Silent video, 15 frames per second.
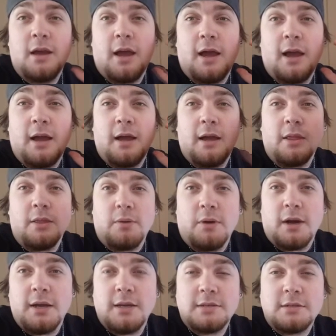
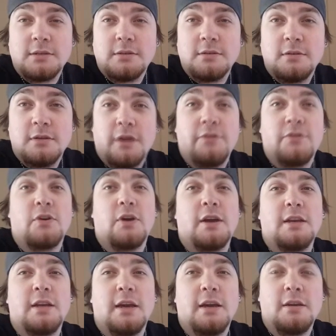Otherwise, have a
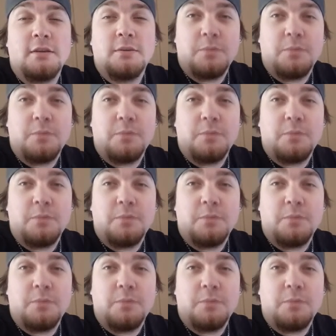great day.